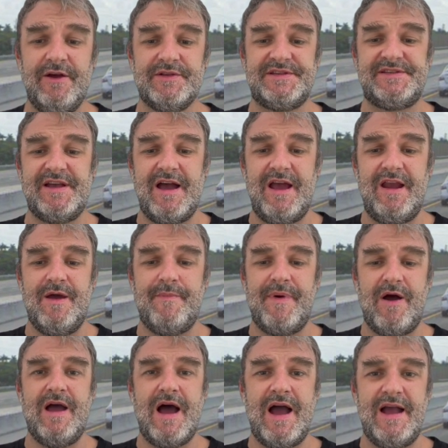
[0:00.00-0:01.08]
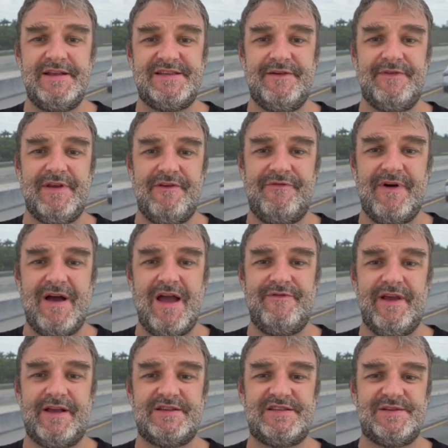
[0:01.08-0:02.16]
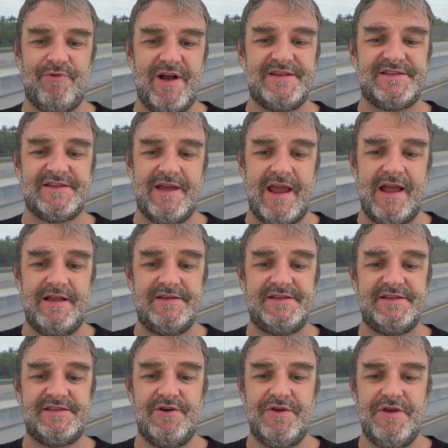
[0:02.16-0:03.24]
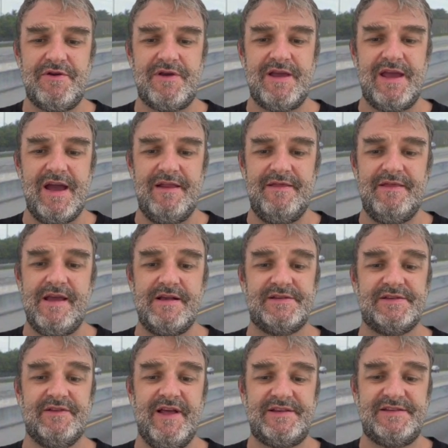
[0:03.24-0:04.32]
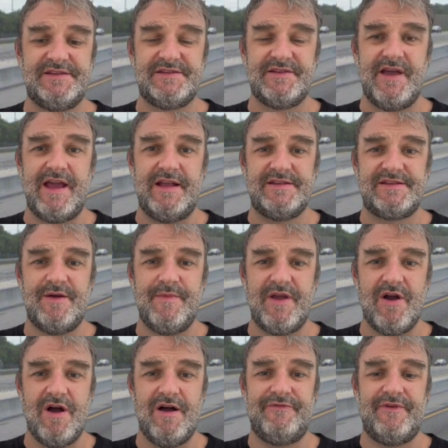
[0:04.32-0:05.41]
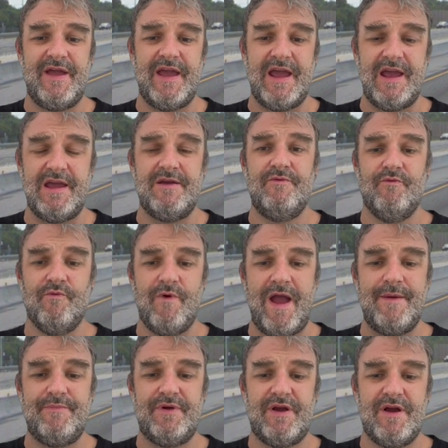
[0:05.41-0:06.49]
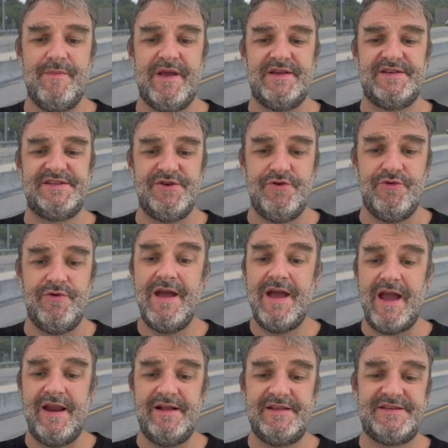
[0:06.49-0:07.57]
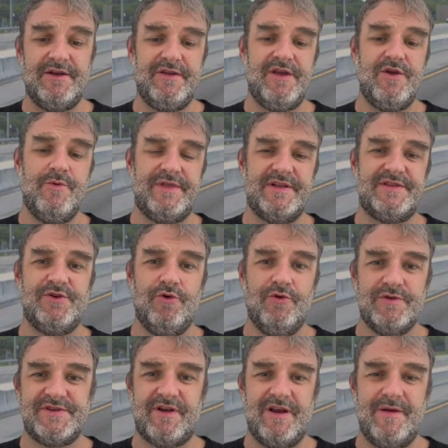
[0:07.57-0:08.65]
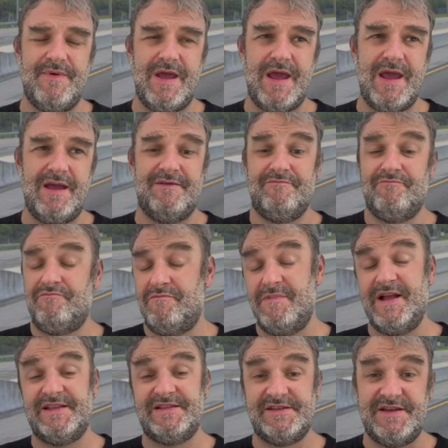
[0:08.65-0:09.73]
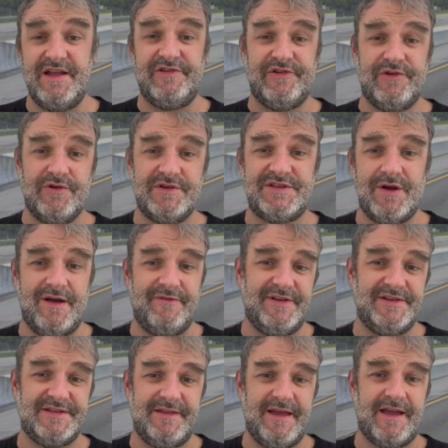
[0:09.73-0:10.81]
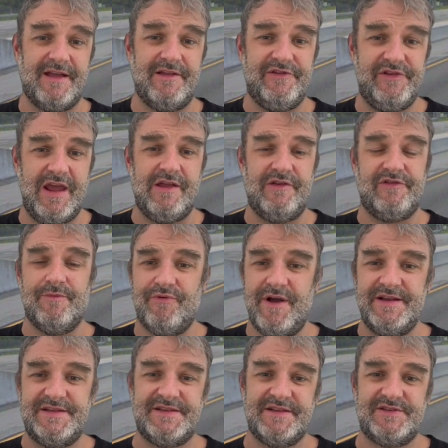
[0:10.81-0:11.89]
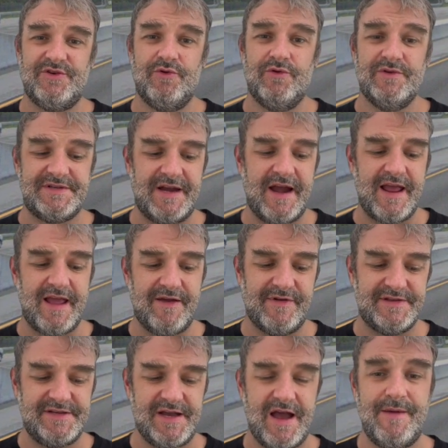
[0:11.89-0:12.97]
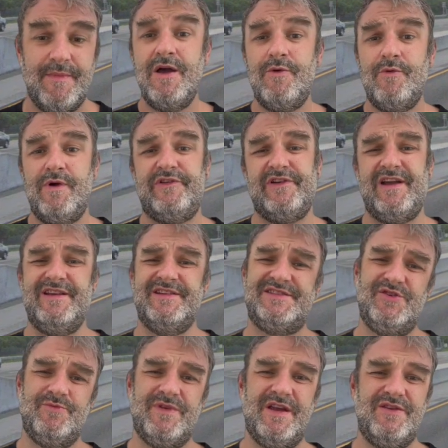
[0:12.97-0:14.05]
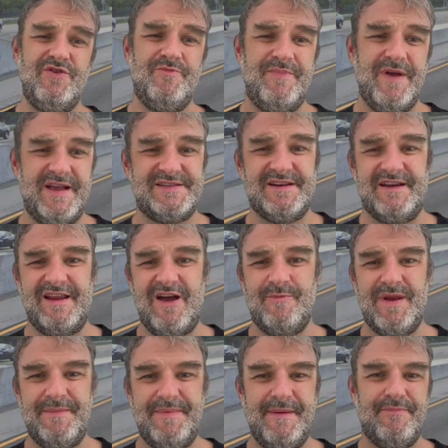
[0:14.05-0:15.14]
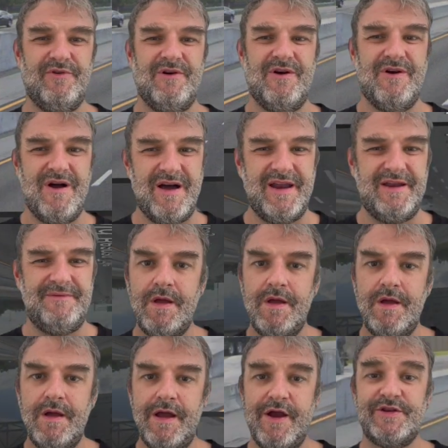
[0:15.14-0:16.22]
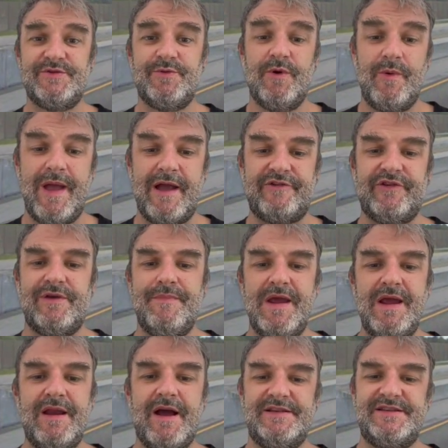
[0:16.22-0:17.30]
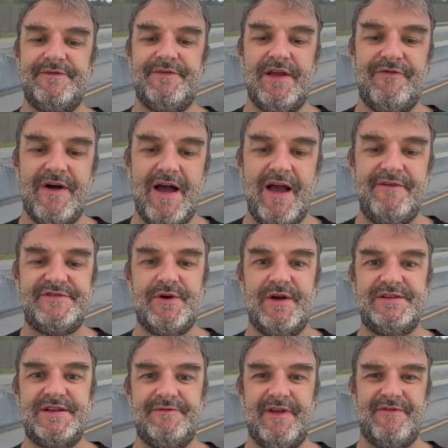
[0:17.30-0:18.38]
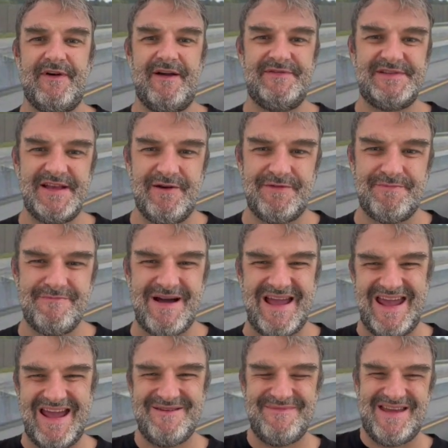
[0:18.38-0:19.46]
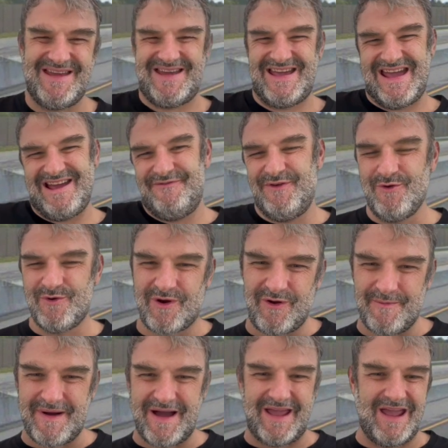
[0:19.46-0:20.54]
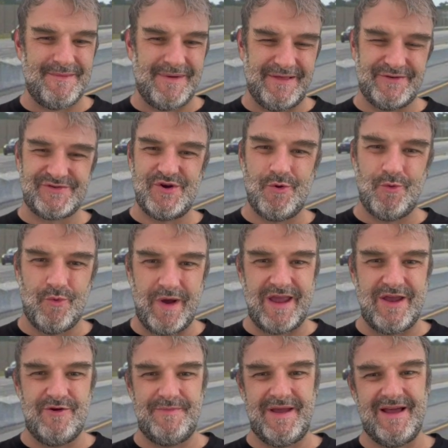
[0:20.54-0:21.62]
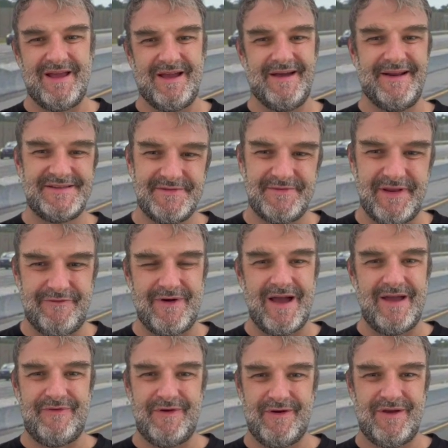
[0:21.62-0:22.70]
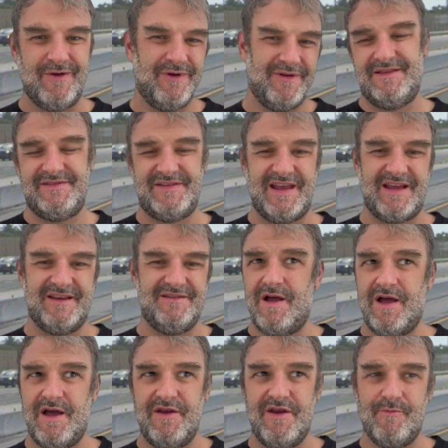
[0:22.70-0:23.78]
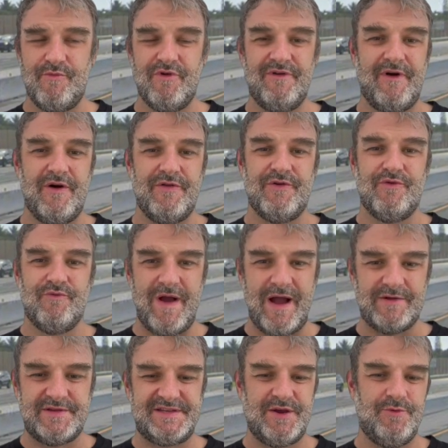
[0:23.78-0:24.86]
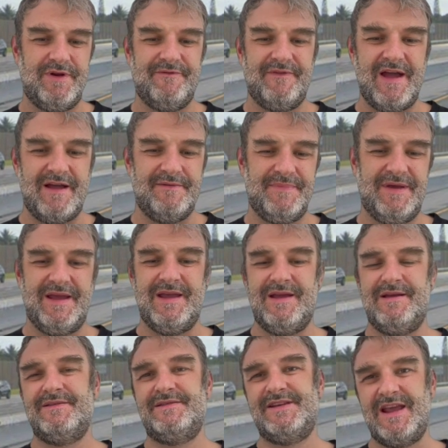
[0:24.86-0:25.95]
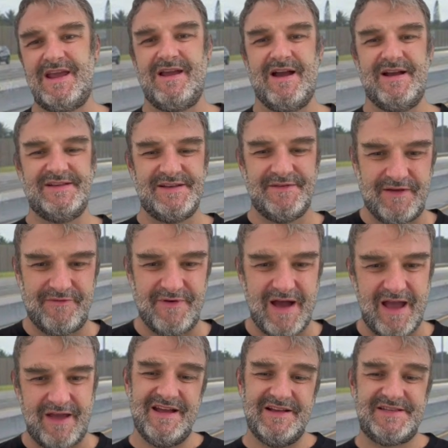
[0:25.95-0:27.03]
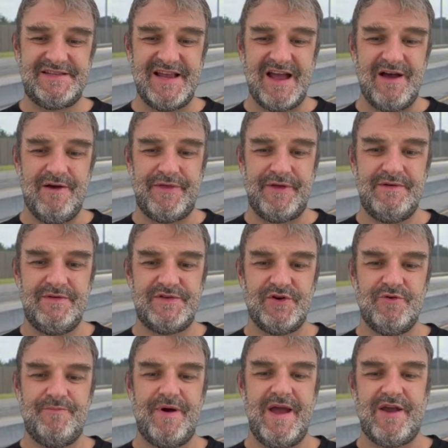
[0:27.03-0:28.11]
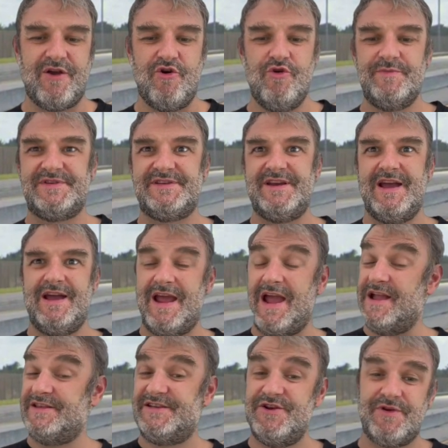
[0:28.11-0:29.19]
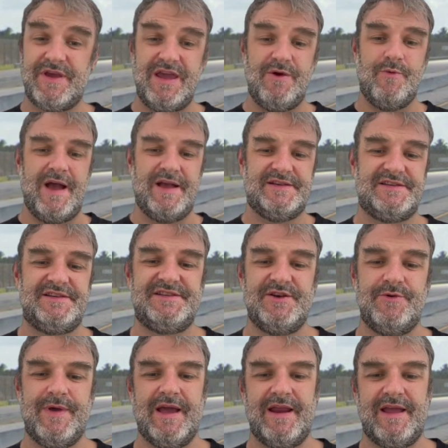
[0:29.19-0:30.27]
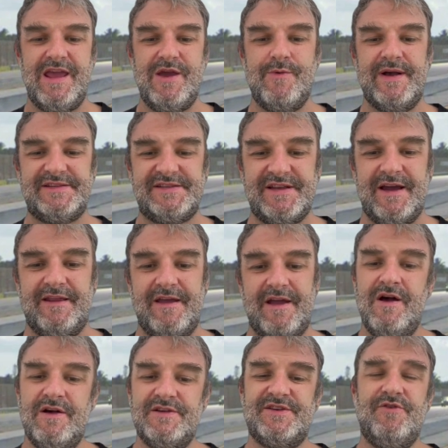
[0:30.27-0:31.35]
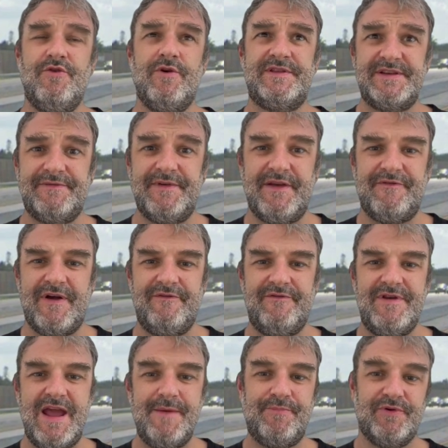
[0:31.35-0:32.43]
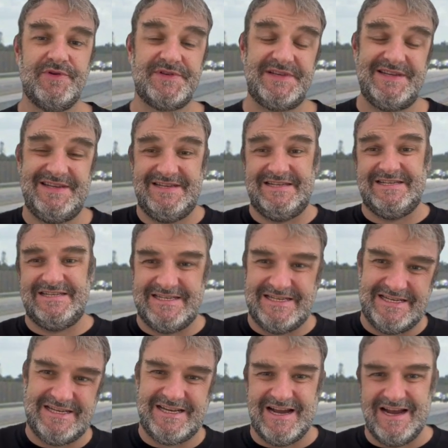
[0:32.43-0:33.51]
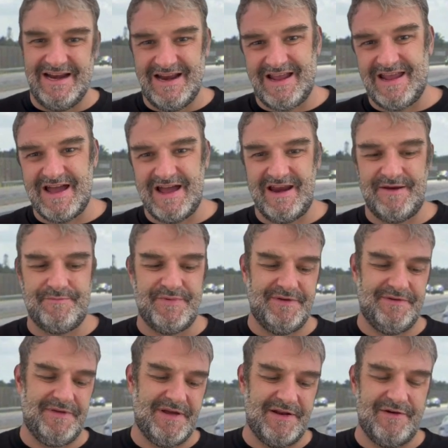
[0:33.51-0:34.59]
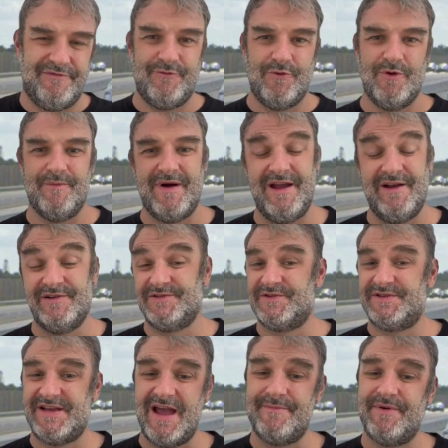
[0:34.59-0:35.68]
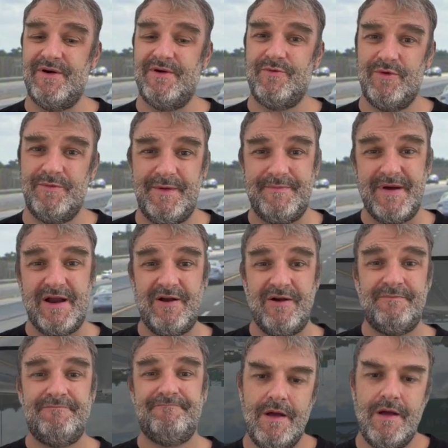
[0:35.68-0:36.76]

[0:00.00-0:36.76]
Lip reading: sign about I-75 express lanes, so you can get in these Lexus lanes coming off a ramp coming soon, and it's telling you what the tolls are going to be, and it's digital, so obviously they can change the price of the tolls at any given time, which I assume they do based on how many people are on it. Here's where we actually meet I-75, so I-75 South Miami. If you were going to Miami, there's no way you'd be getting on I-75 here. You would have taken a number of other routes. You would have not be taking I-75. South Turnpike, Homestead, and to Key West, so we get a Key West sign there. Also North 75 Naples, kind of get it, but Fort Myers or Tampa would be better.